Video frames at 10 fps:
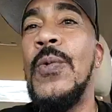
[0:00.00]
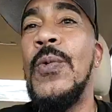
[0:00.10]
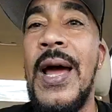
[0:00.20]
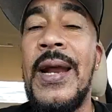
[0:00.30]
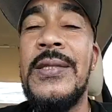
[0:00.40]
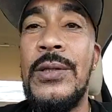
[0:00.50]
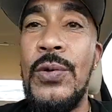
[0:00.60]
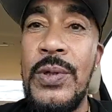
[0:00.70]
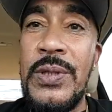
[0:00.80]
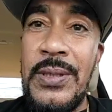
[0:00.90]
And what I used to
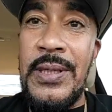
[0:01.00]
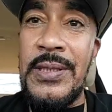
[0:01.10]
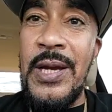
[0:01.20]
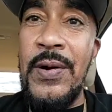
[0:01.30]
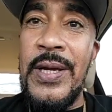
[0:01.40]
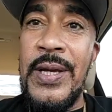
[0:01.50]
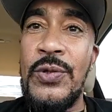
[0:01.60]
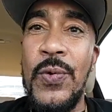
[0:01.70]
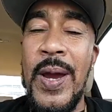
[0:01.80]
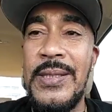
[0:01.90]
do is carry
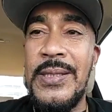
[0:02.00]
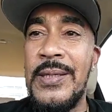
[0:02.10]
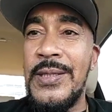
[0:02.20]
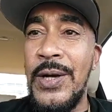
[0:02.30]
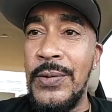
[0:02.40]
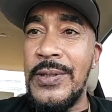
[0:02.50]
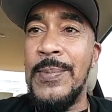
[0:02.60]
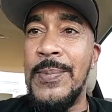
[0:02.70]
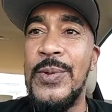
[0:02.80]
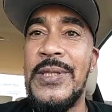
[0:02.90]
his crates and the
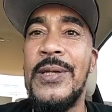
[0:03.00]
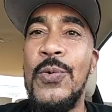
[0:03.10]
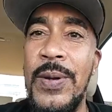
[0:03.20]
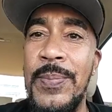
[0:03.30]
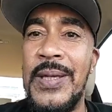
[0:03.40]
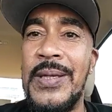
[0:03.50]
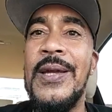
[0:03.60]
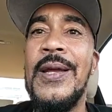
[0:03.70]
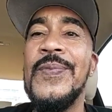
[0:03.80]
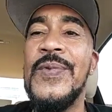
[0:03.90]
turntables and equipment
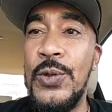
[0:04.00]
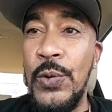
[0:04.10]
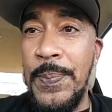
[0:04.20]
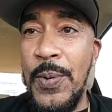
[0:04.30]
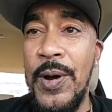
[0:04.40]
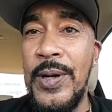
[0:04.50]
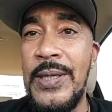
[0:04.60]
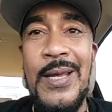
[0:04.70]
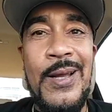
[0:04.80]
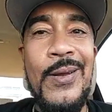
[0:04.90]
to the
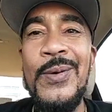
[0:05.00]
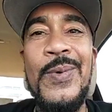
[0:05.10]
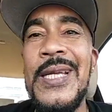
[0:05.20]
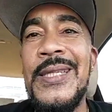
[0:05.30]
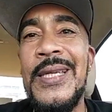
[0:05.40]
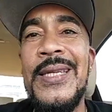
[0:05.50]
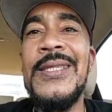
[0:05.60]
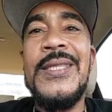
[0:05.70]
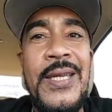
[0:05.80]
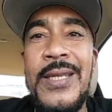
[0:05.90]
parties. Now, the only reason I did
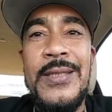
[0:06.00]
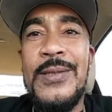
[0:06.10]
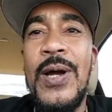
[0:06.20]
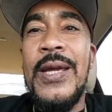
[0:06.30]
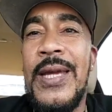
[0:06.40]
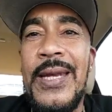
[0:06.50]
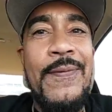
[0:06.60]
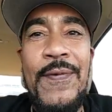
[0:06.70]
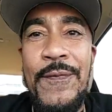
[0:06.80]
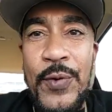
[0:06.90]
that shit is so I could get
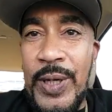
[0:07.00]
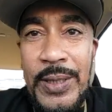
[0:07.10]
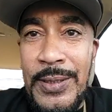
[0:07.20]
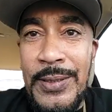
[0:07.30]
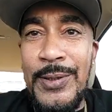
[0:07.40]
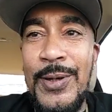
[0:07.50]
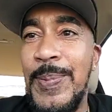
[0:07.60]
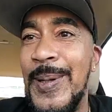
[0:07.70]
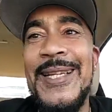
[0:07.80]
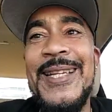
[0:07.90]
in for free. You know
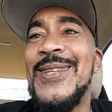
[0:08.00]
what I mean? Yeah.